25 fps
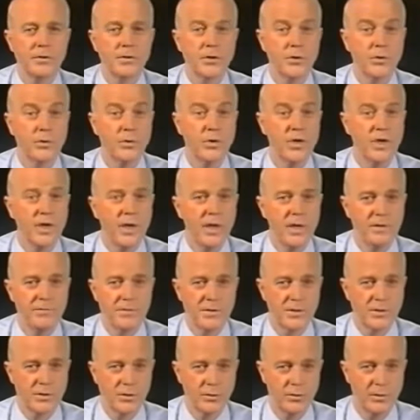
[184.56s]
who never
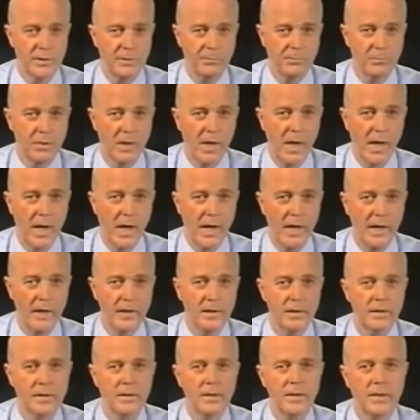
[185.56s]
saw him play,
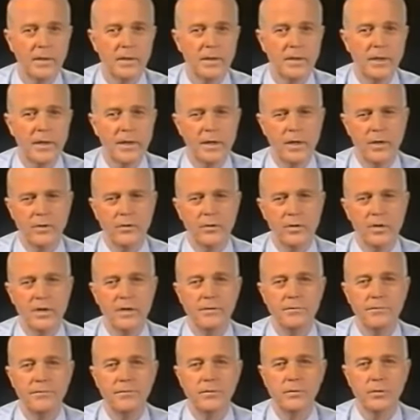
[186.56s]
let alone
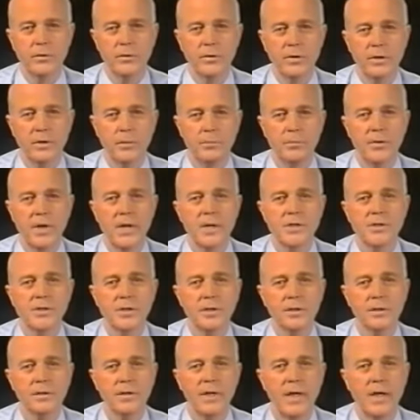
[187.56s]
lived through the
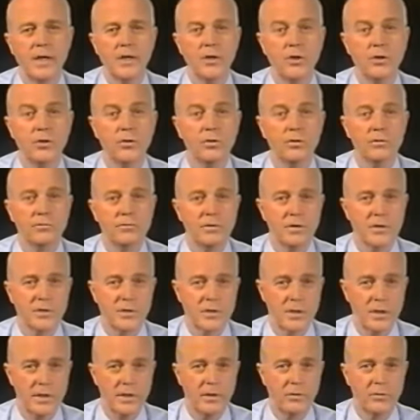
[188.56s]
Depression. They
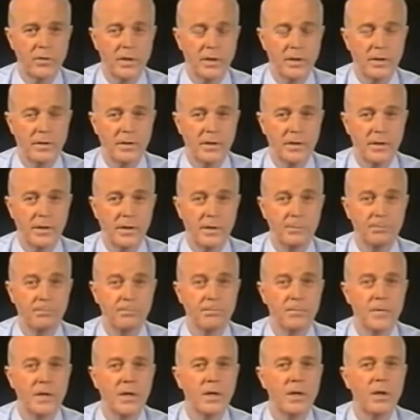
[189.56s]
universally credited
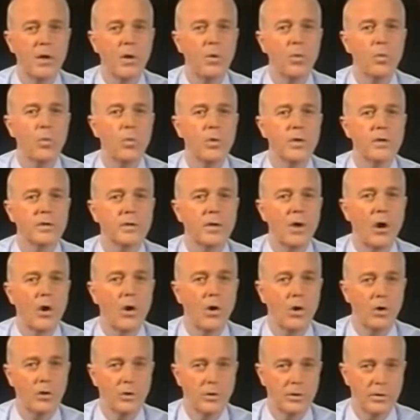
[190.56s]
him with
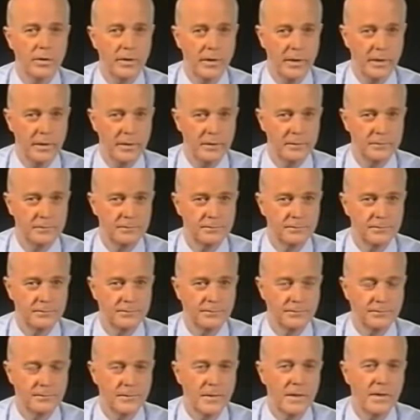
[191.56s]
conquering.
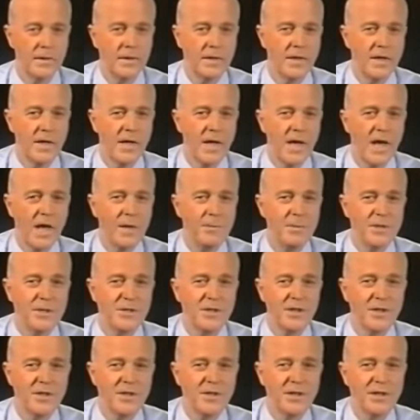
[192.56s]

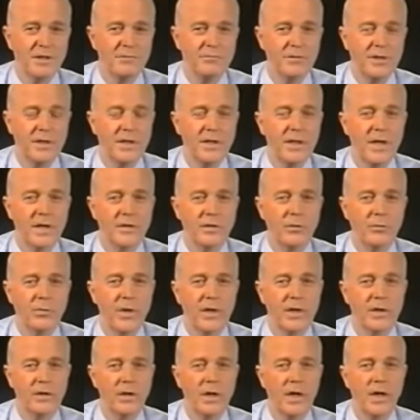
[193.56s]
ABC TV had the
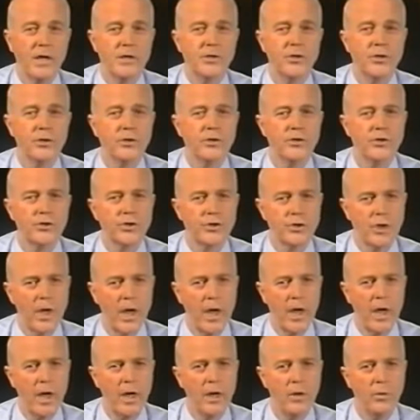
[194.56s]
regulation
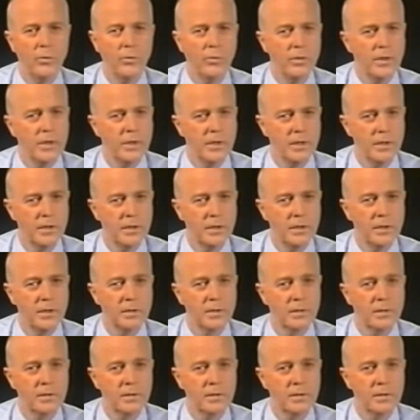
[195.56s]
sad read.